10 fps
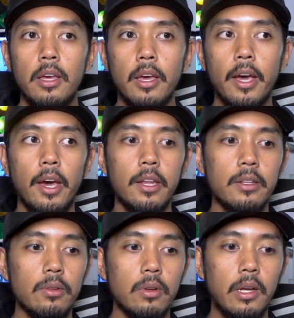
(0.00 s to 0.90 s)

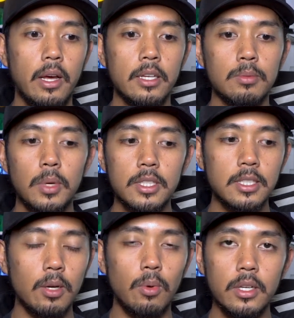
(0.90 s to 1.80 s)
And as much as
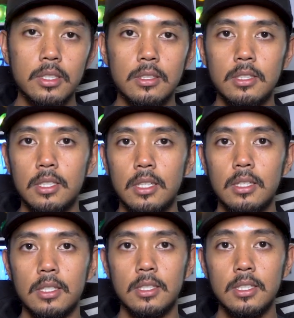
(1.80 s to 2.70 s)
I wanted to see
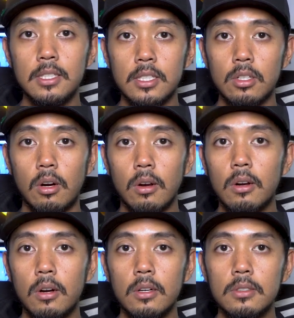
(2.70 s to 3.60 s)
the C6R
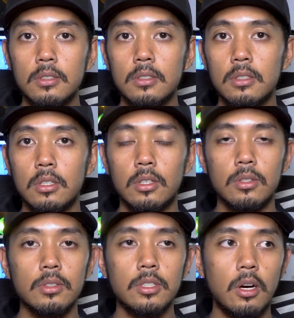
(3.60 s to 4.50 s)
cars, you know,
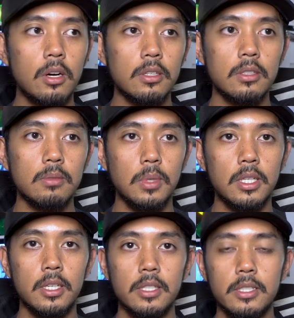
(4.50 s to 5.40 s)
it was hard
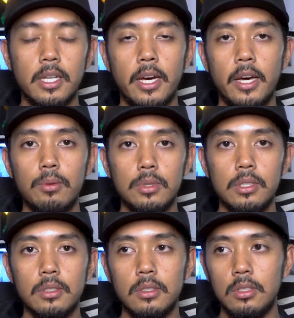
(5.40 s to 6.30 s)
because I
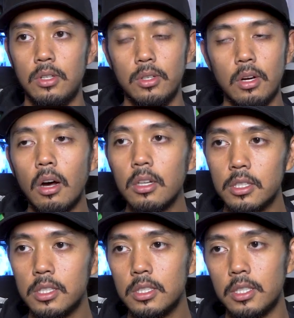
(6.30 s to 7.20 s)
was, you know, in
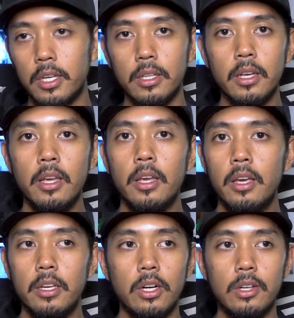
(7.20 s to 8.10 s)
college and,
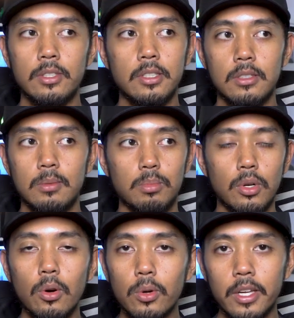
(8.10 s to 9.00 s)
you know, I was still
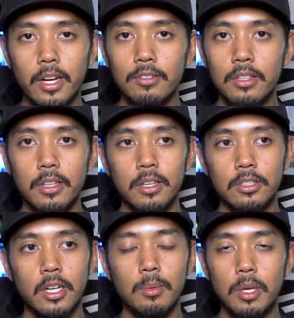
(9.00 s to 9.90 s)
broke and everything,
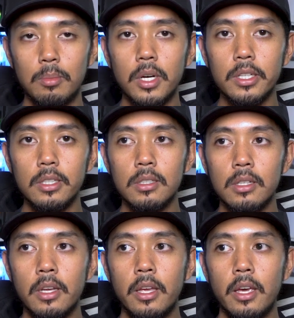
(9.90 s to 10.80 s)
trying to make money,
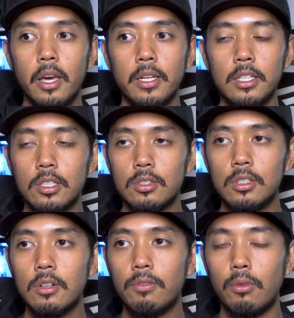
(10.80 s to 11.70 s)
and I just
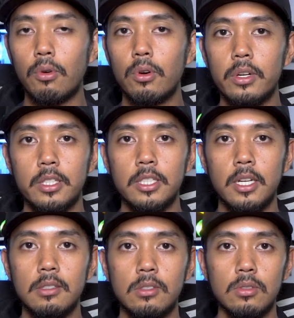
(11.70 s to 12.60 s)
couldn't afford a
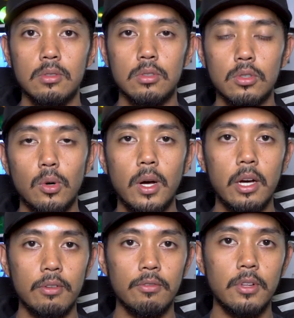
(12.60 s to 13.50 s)
chance to go
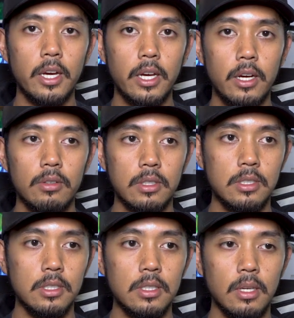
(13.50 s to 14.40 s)
out and fly out and
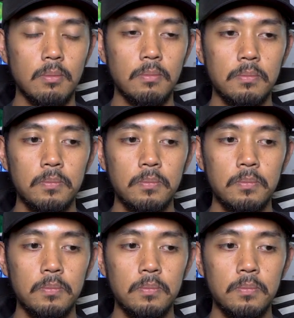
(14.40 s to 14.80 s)
see them.